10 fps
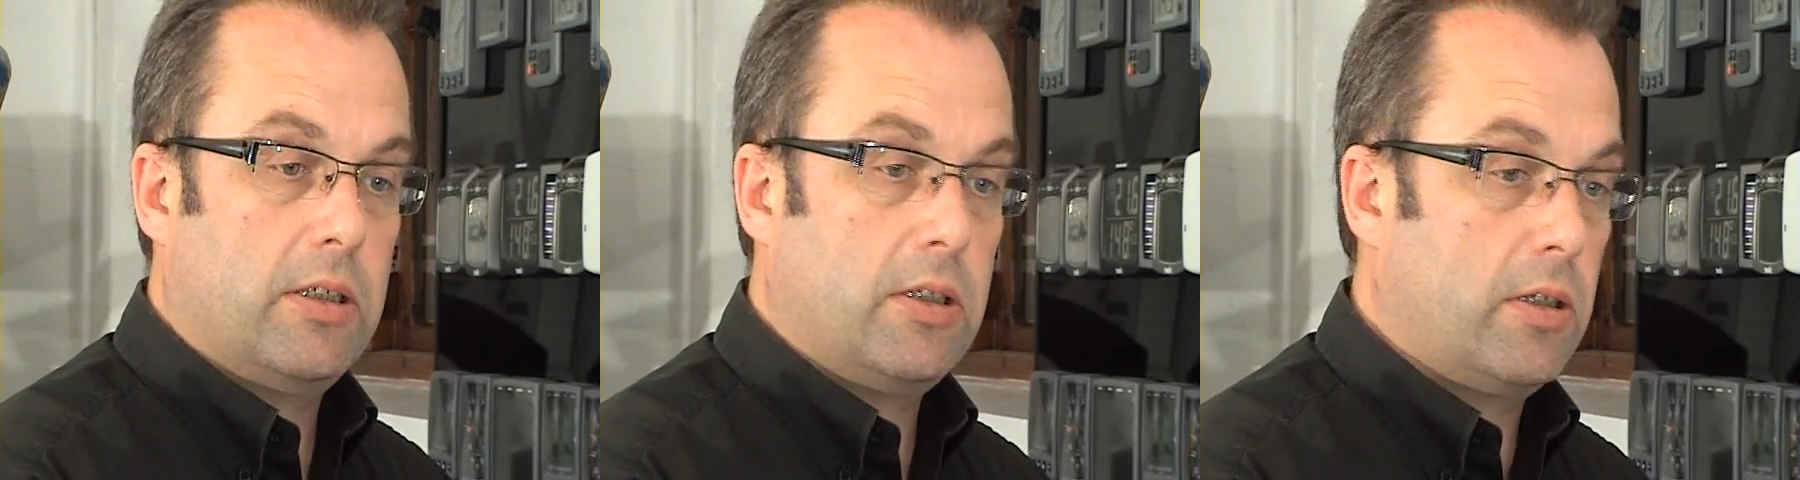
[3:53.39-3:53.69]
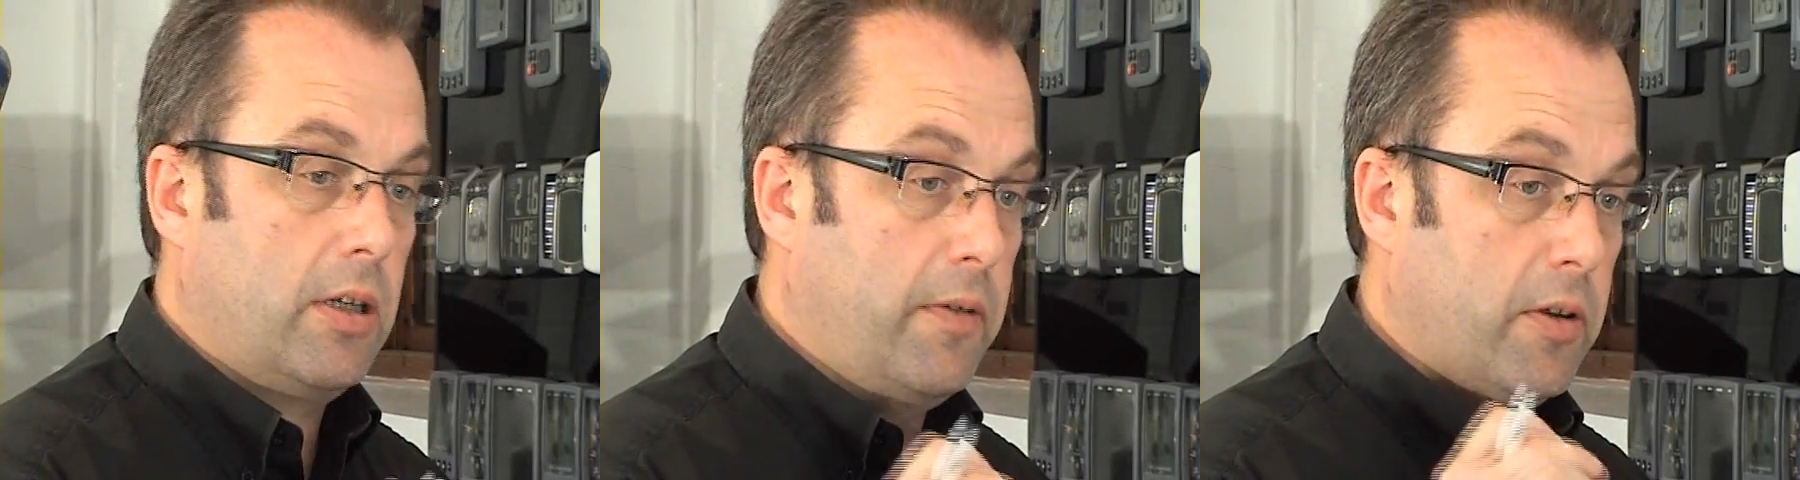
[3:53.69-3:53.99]

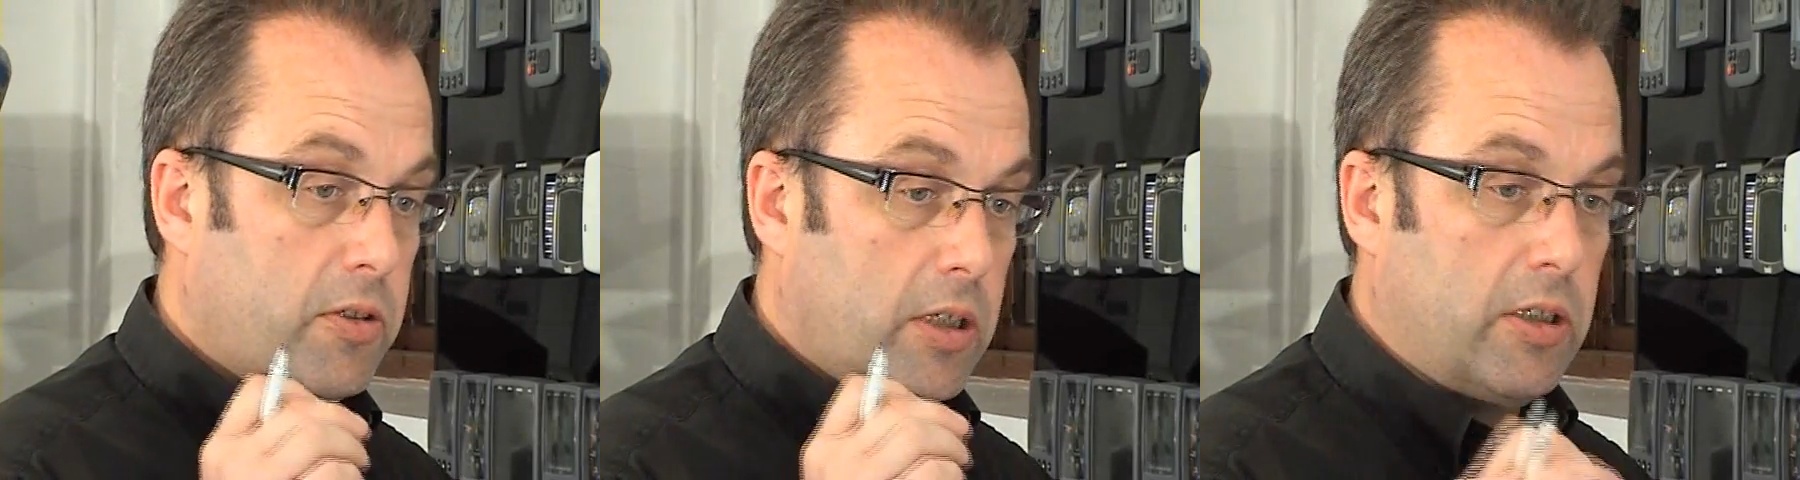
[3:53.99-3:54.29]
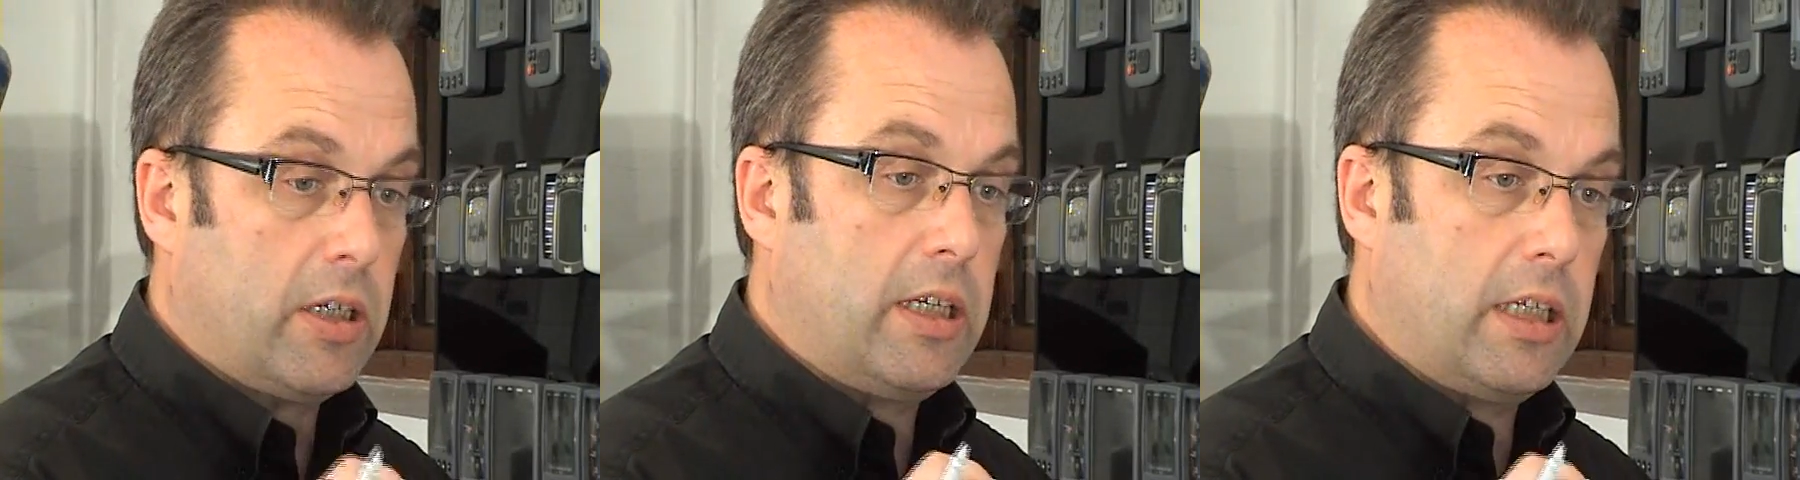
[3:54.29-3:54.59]
So if you're trying
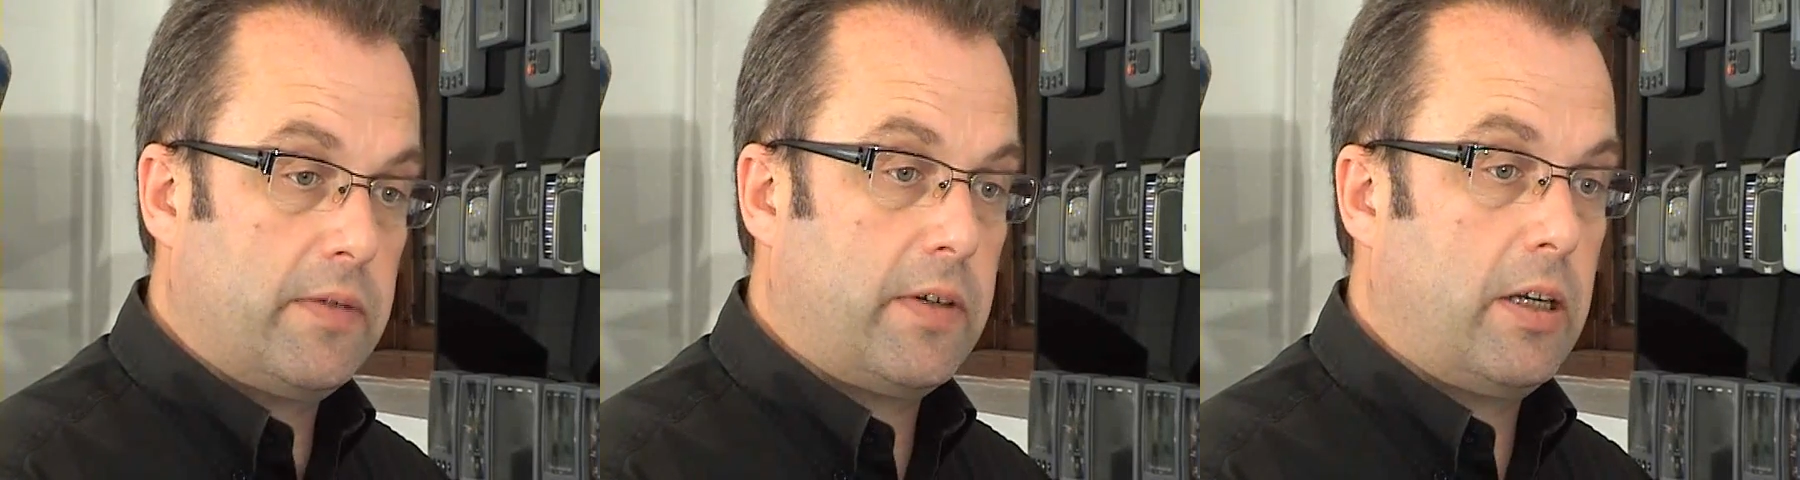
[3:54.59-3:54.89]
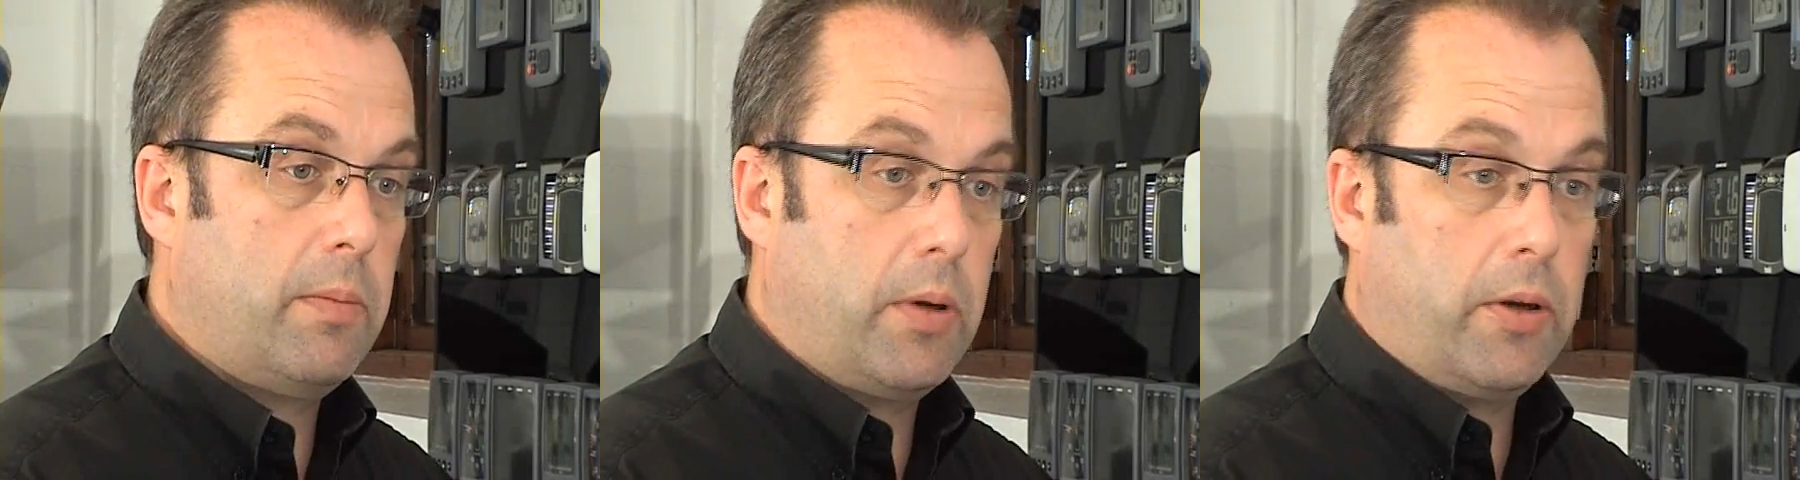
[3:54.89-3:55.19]
to
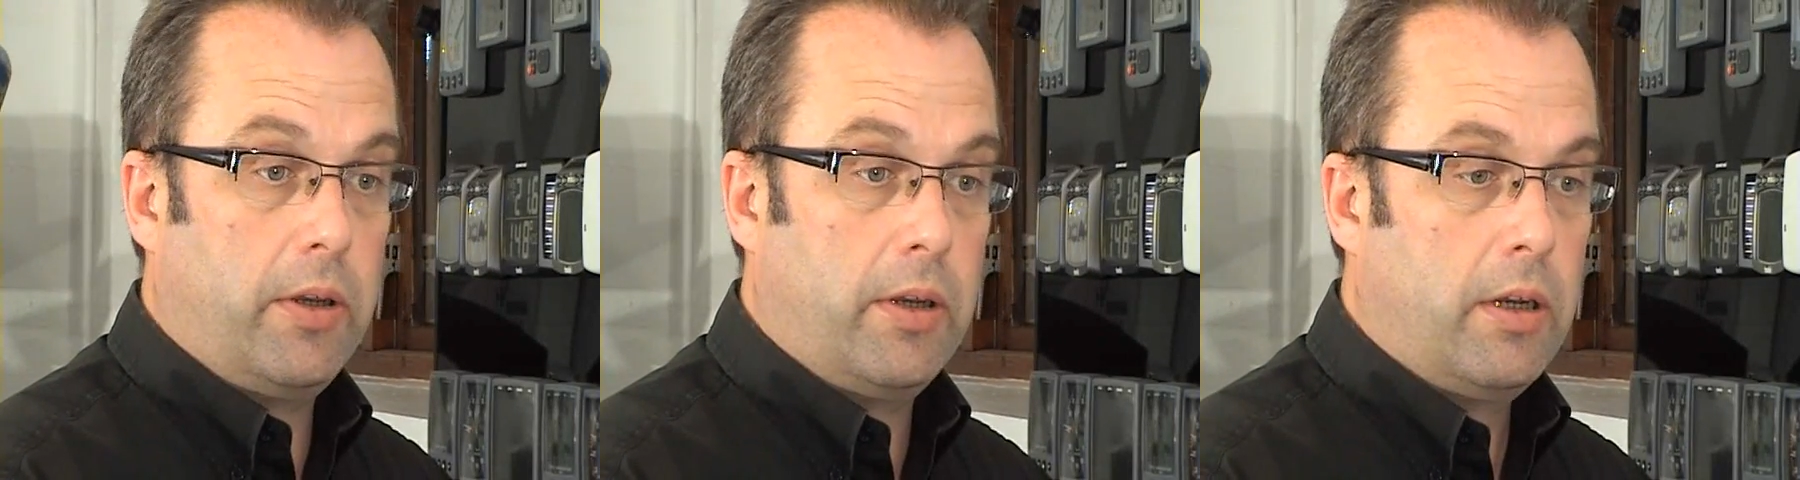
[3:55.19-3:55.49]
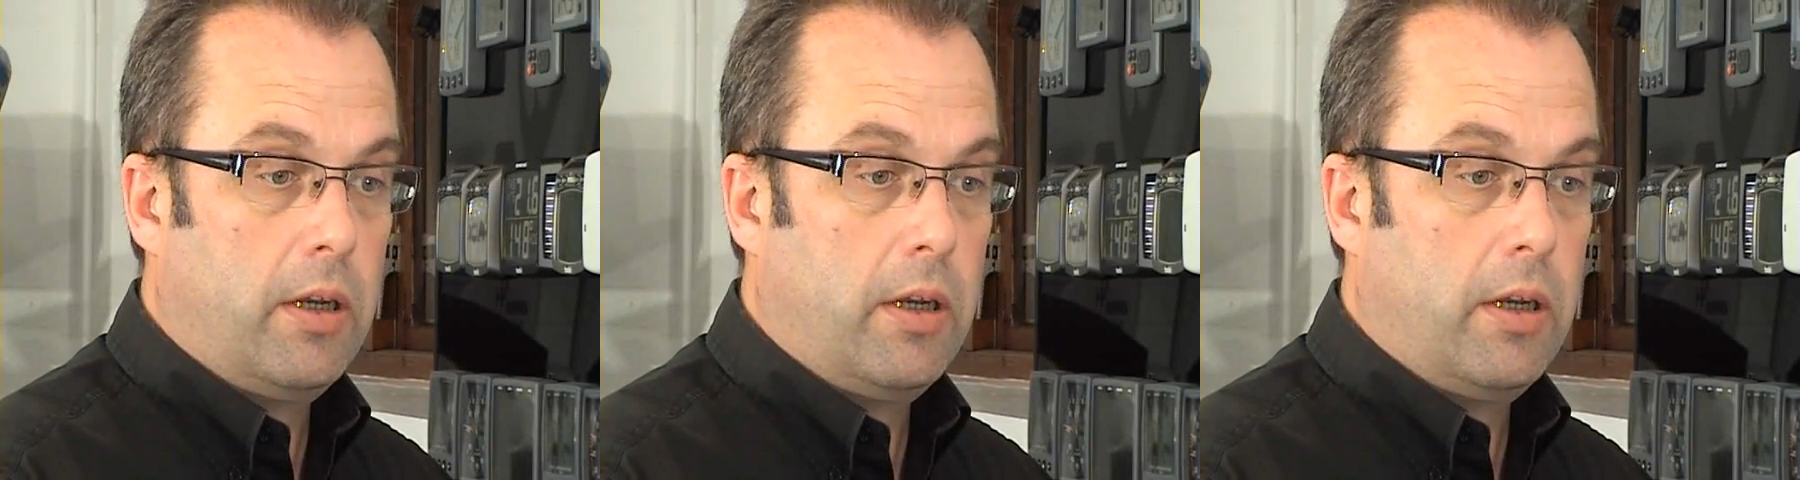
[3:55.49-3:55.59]
identify a buoy